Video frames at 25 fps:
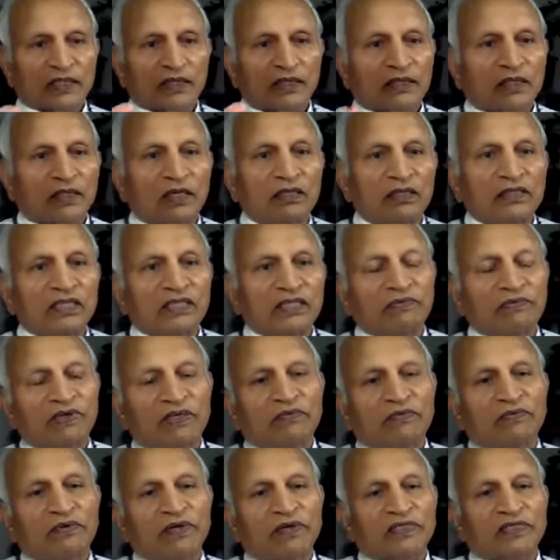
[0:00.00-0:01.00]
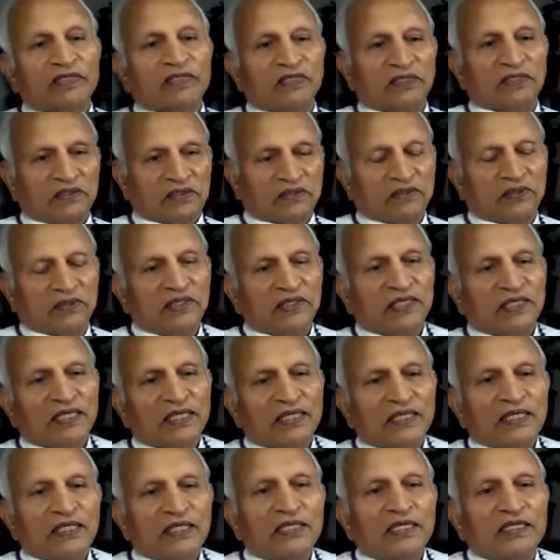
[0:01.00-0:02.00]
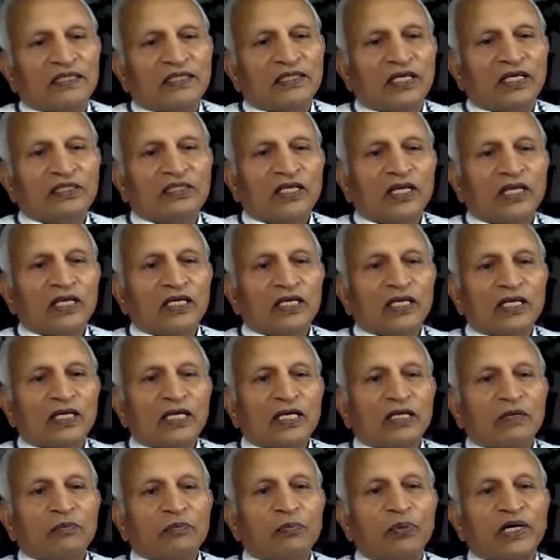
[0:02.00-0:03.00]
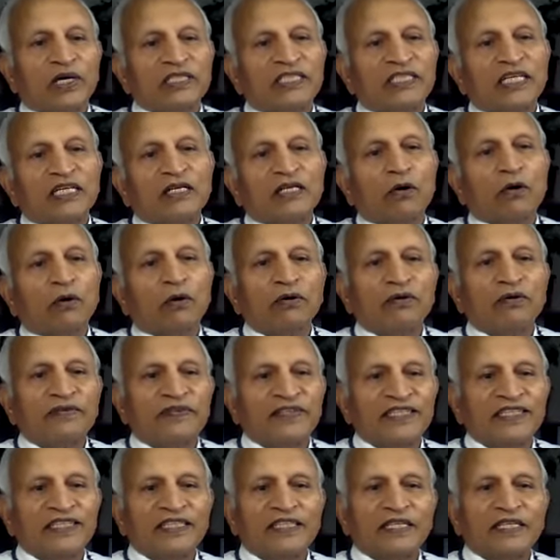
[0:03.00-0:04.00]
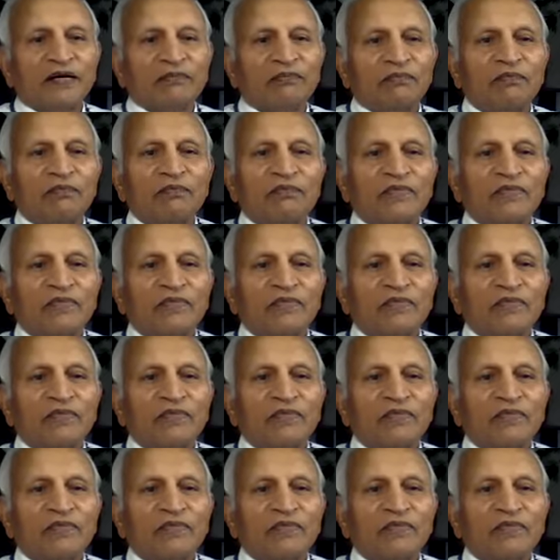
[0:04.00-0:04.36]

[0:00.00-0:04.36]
31 verses. He says, Bhaja Govindam